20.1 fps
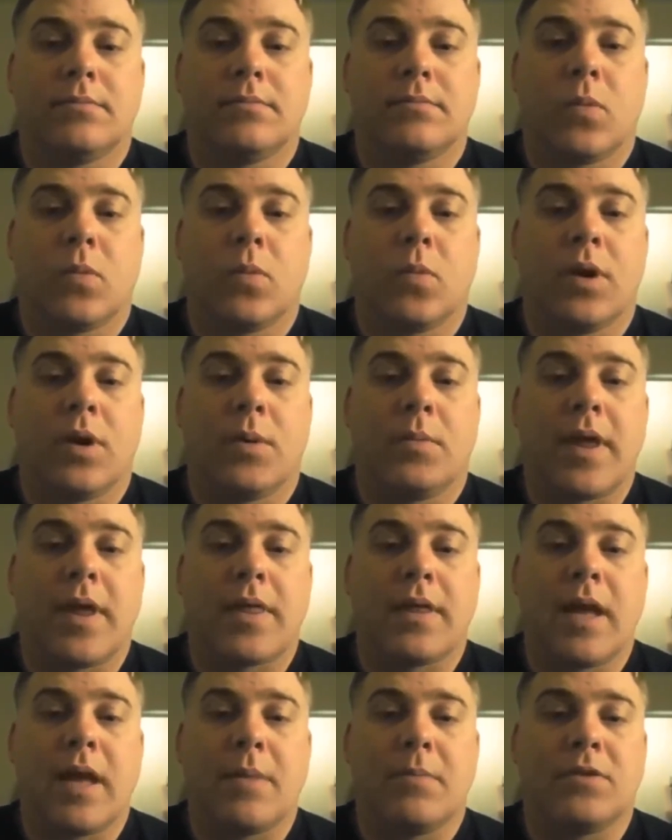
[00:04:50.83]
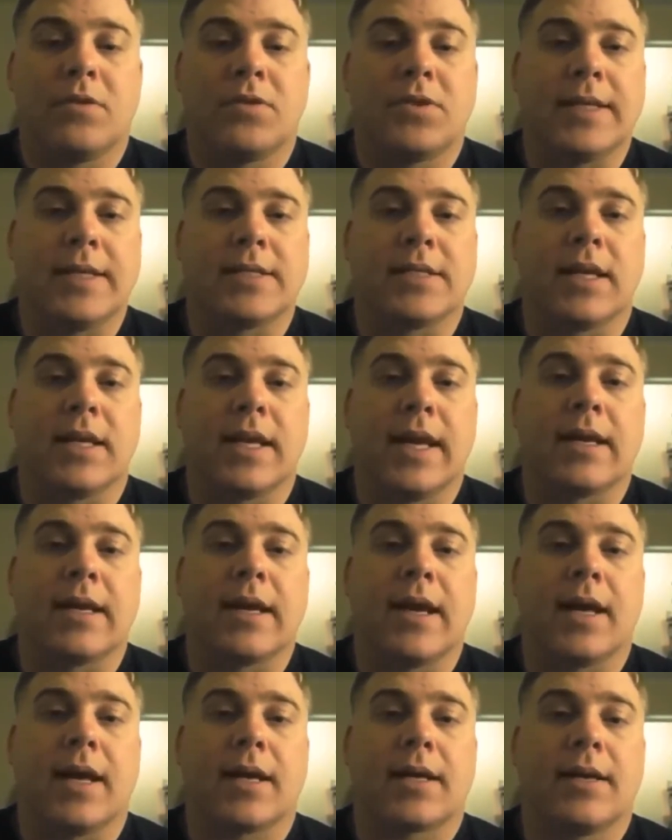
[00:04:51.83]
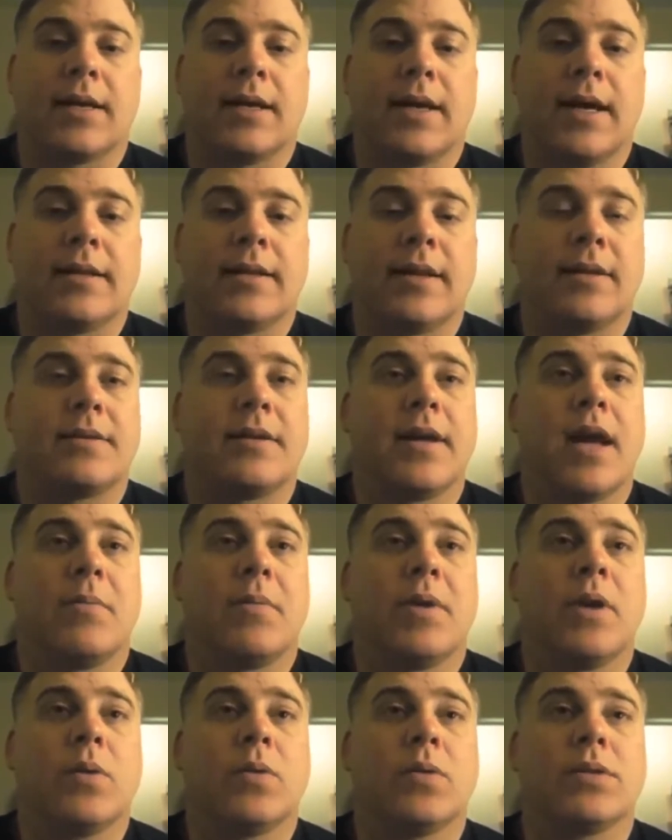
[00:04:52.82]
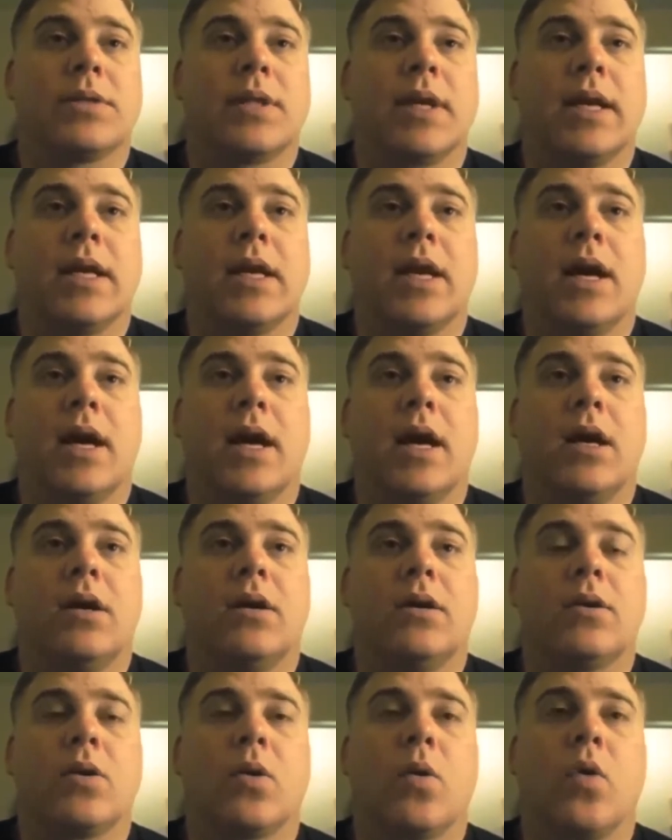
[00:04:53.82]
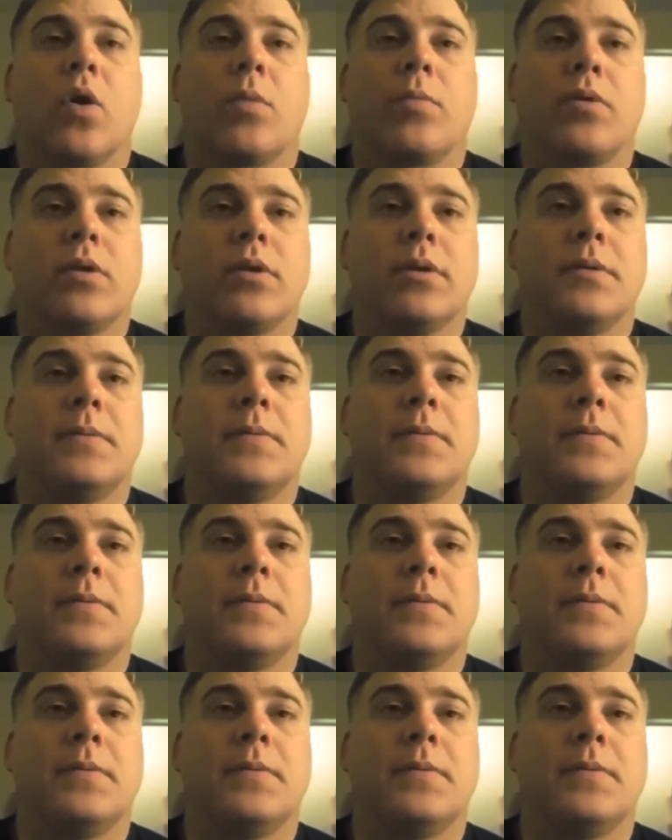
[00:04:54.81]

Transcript: One by the name of Jason Laycock. At that time, he was a corporal